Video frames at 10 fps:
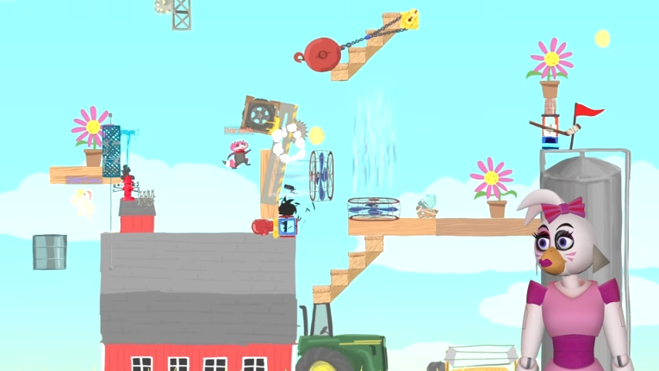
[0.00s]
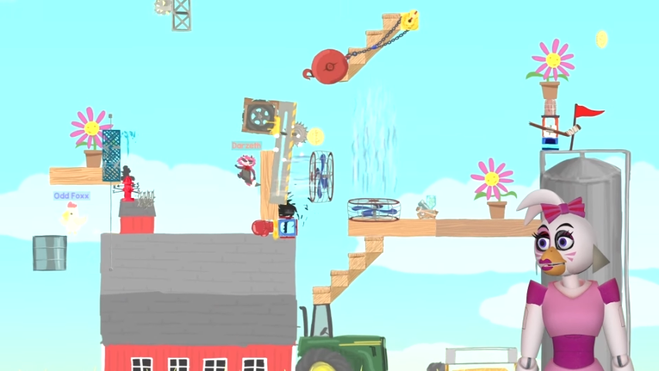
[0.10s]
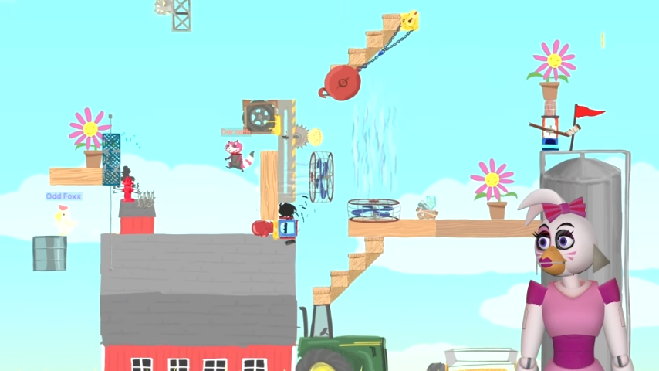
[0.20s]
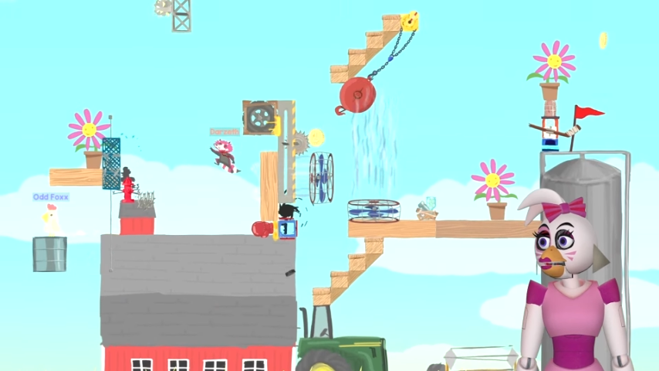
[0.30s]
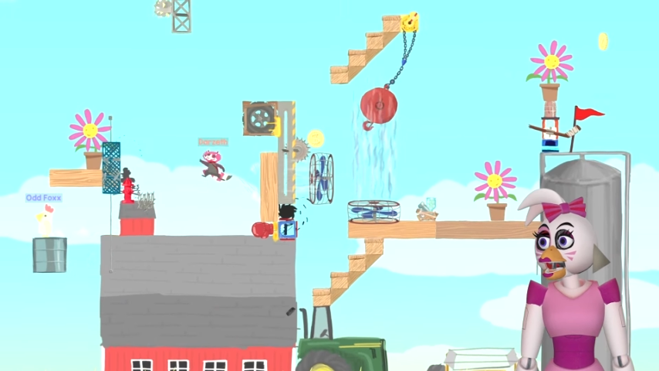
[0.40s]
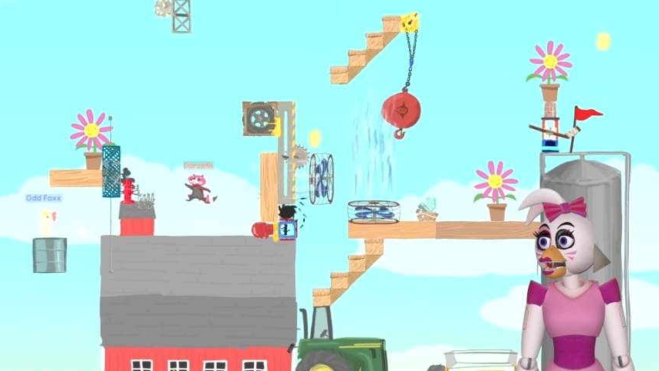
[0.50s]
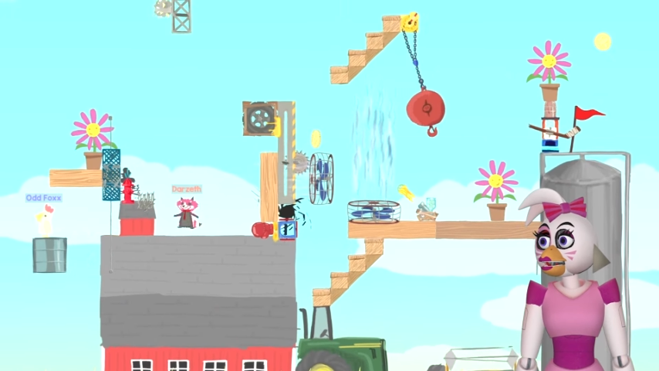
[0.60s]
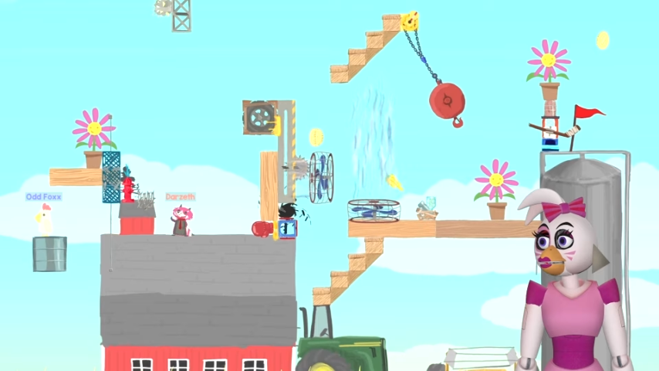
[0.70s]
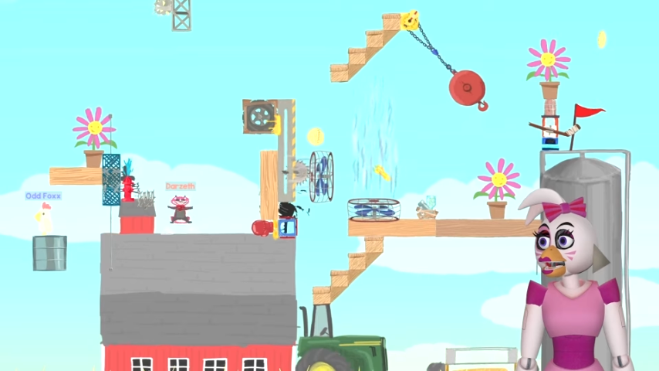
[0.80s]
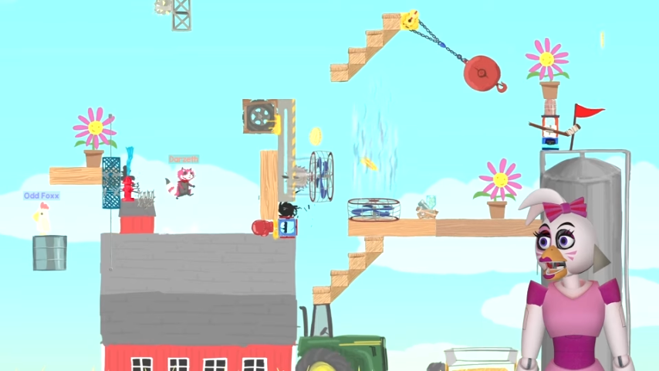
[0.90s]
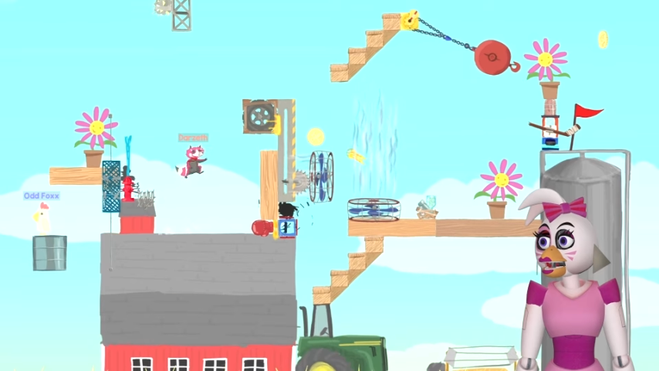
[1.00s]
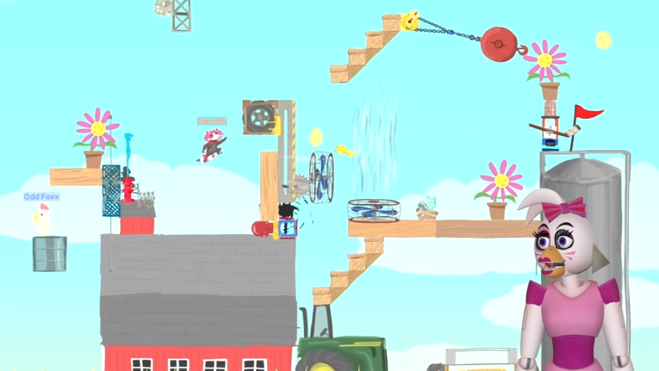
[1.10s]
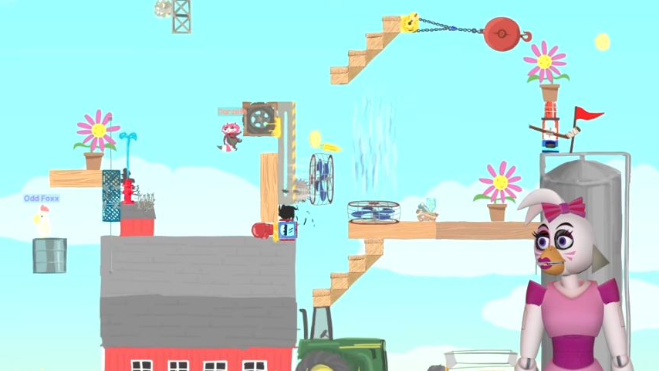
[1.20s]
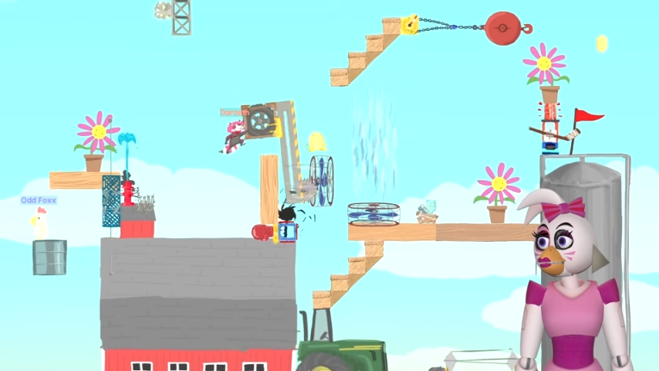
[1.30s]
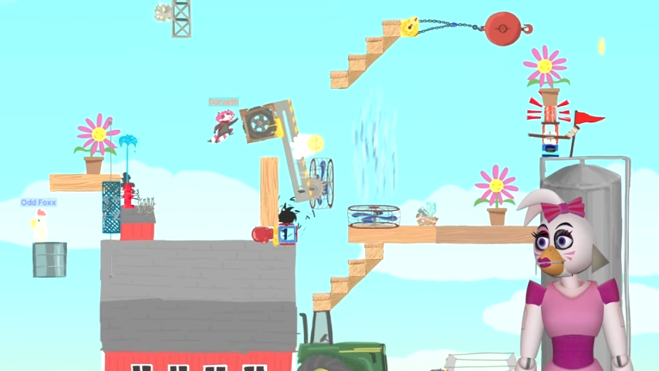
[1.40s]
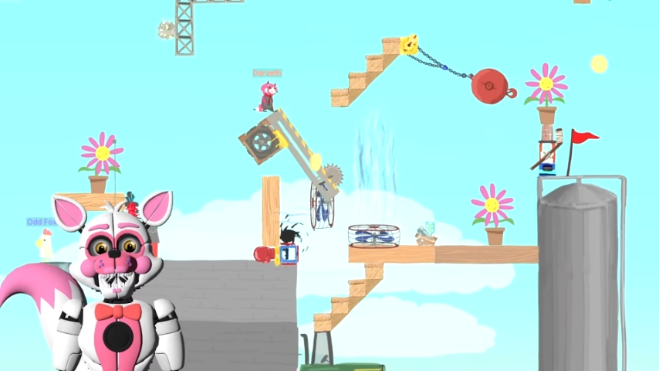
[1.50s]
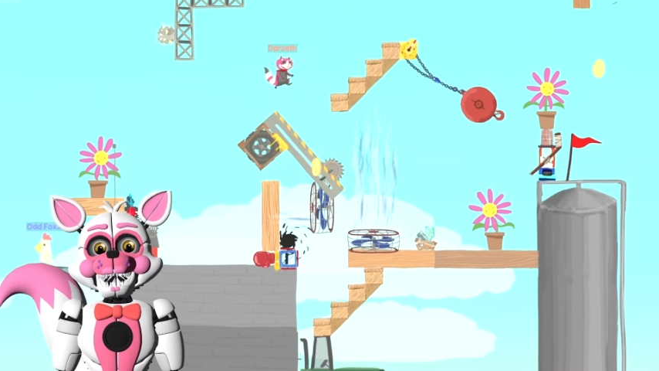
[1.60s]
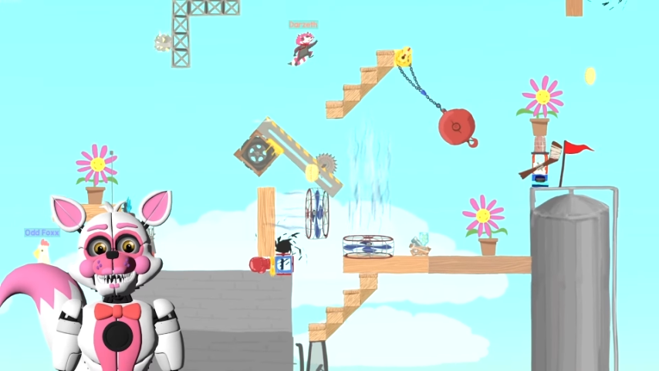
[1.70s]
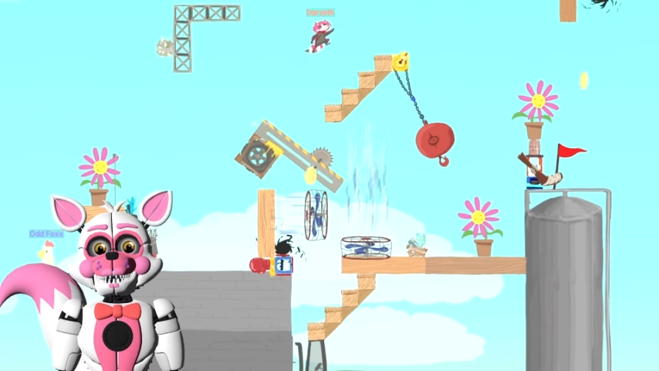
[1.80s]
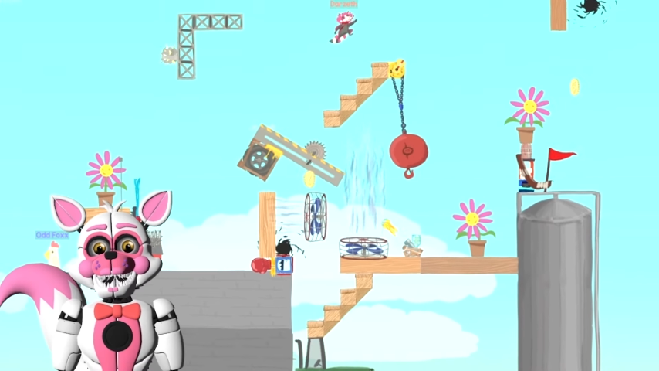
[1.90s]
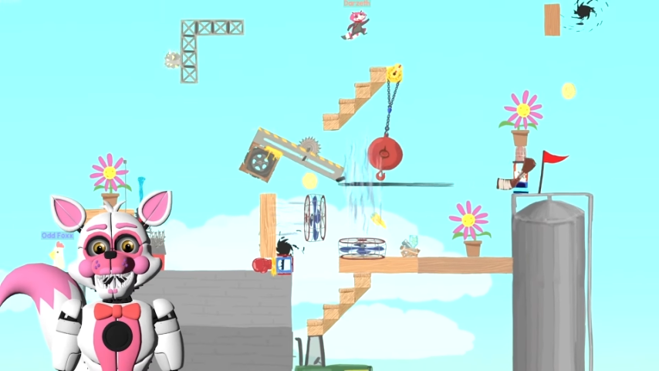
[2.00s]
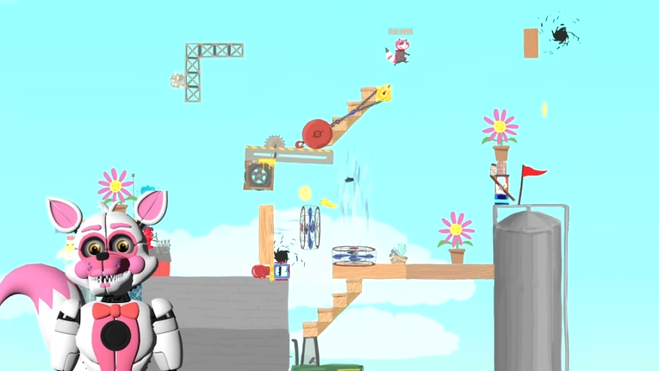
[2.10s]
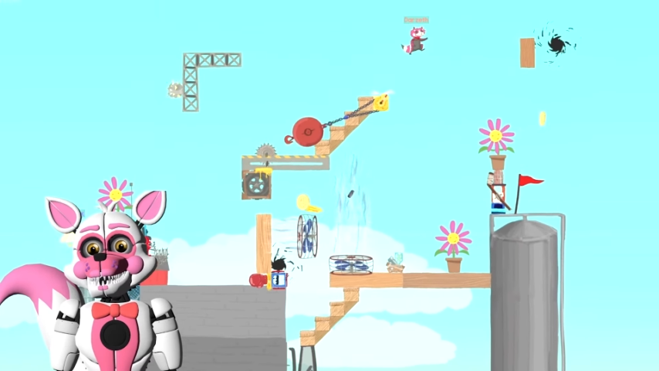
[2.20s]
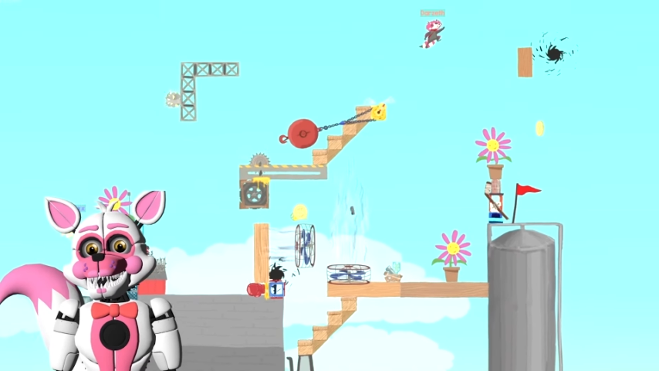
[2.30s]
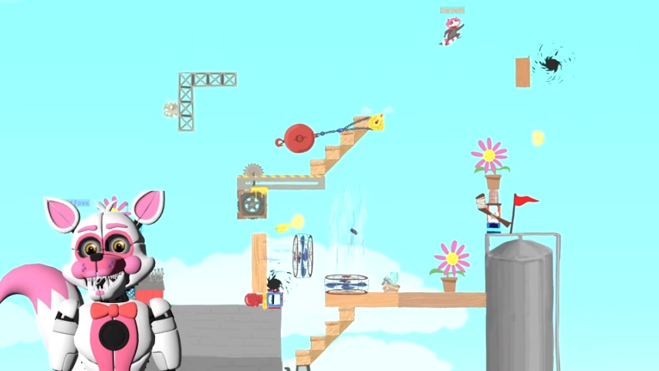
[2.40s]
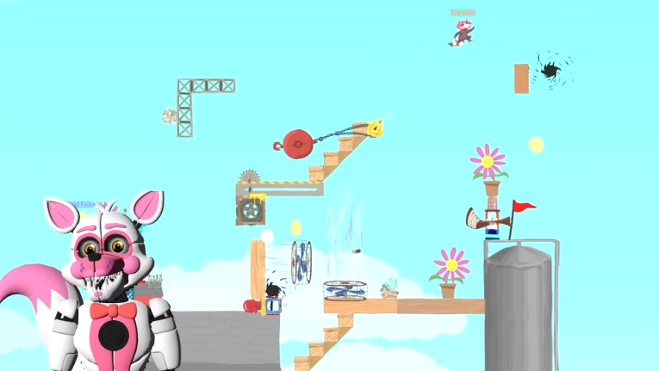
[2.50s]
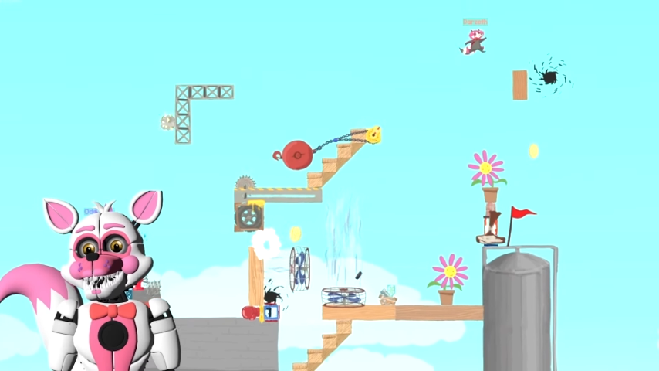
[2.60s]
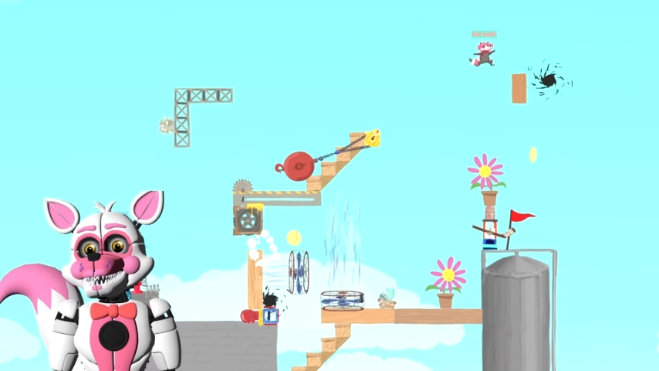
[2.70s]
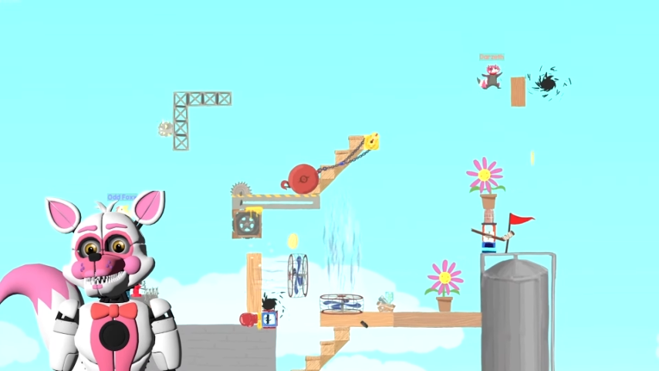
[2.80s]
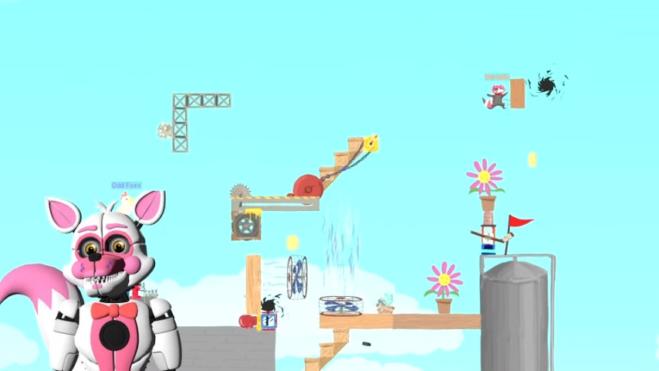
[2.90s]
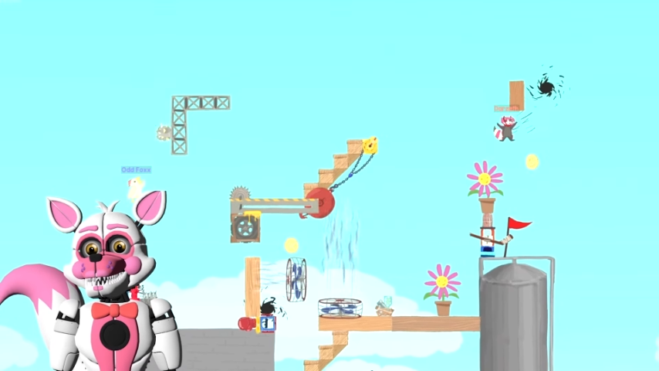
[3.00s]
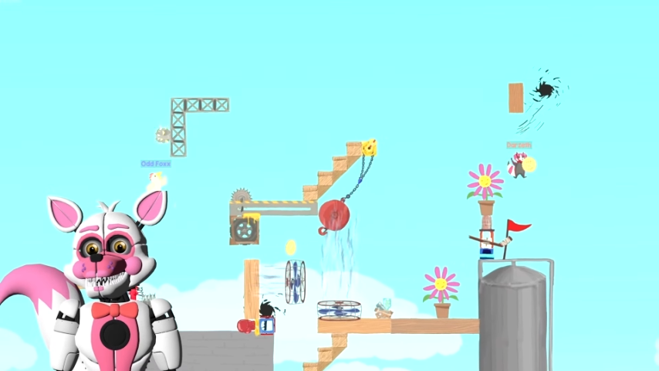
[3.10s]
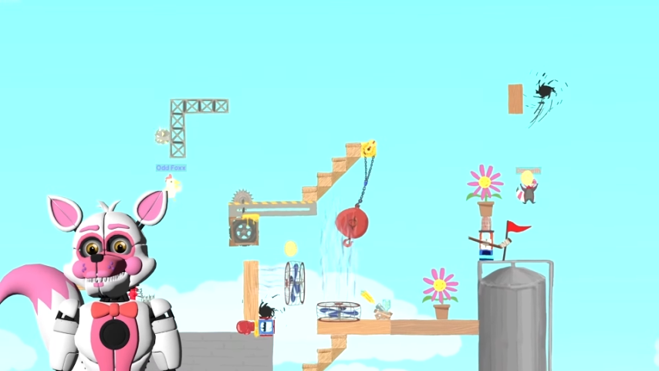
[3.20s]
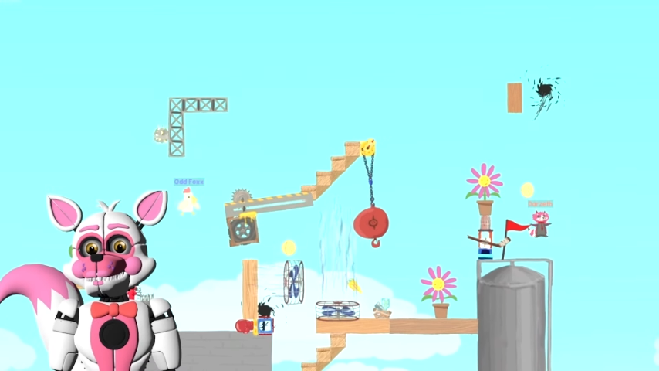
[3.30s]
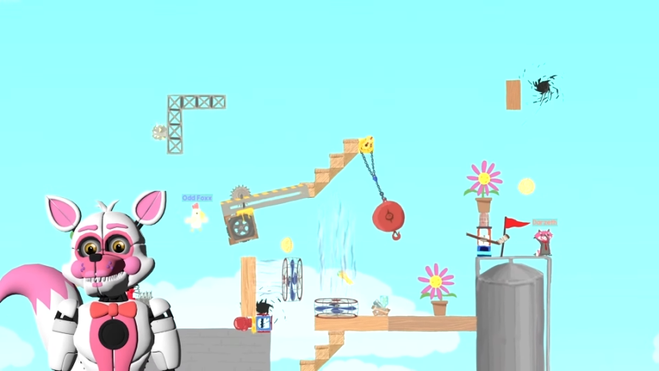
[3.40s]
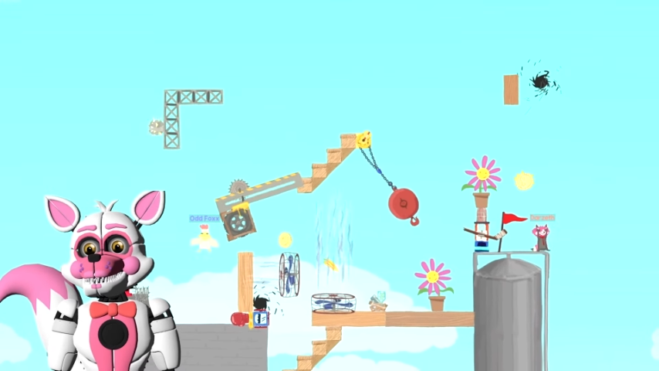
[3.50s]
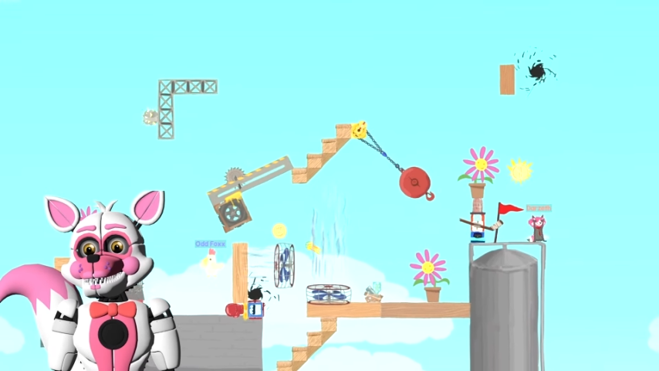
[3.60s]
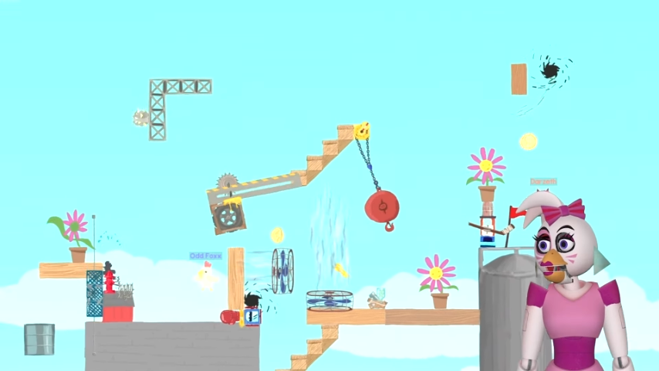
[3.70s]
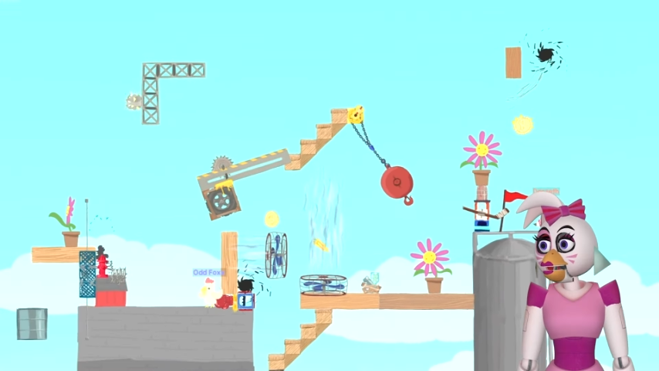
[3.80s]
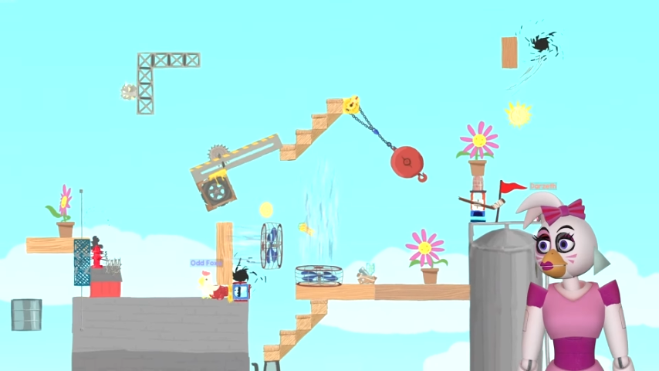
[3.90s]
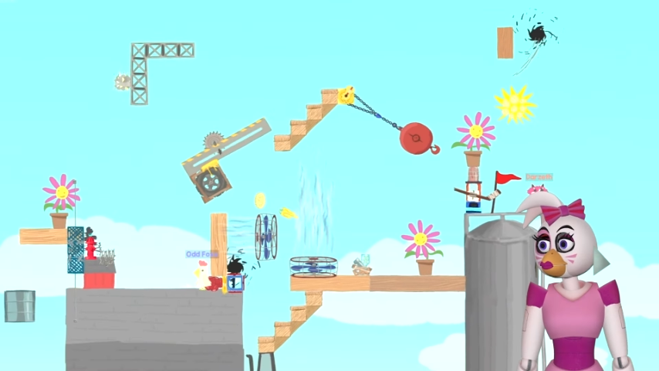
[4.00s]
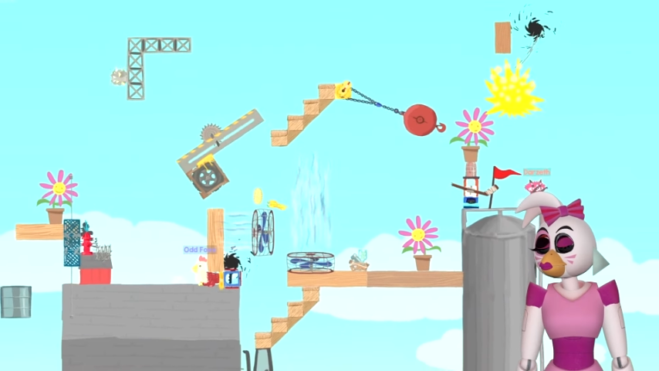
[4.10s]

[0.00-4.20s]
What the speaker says: No face is visible, so there are no lips to read.